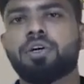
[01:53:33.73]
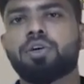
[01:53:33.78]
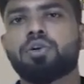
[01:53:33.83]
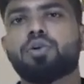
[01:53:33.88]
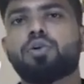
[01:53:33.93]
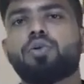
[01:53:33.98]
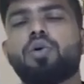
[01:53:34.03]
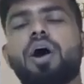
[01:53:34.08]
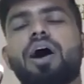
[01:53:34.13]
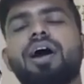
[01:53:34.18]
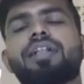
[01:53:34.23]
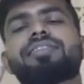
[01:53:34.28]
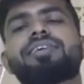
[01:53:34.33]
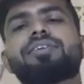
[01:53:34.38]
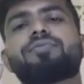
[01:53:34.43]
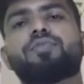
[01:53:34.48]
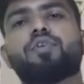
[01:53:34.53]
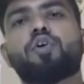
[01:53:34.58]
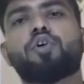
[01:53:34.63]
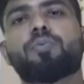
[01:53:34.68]
To do all these
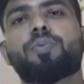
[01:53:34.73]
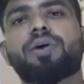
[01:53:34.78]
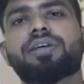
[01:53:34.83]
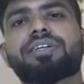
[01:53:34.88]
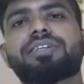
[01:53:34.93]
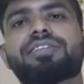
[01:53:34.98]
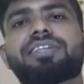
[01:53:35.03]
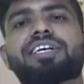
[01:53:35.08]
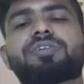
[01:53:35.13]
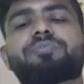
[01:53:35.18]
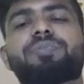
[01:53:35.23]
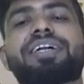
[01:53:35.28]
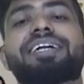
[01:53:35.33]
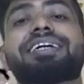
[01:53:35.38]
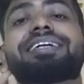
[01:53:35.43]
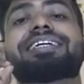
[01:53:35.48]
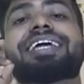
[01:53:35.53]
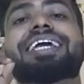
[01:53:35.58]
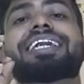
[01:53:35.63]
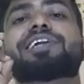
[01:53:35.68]
4 projects, they are
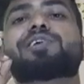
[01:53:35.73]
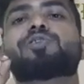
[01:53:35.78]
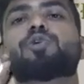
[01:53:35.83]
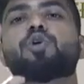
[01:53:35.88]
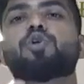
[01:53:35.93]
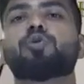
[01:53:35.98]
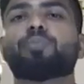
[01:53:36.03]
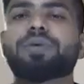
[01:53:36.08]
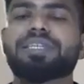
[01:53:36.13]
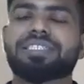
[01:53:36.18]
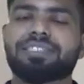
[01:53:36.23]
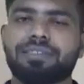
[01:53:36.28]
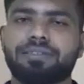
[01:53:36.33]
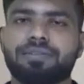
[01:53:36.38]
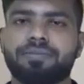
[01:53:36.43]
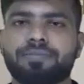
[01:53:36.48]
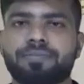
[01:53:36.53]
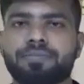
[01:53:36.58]
spending 10 crore rupees.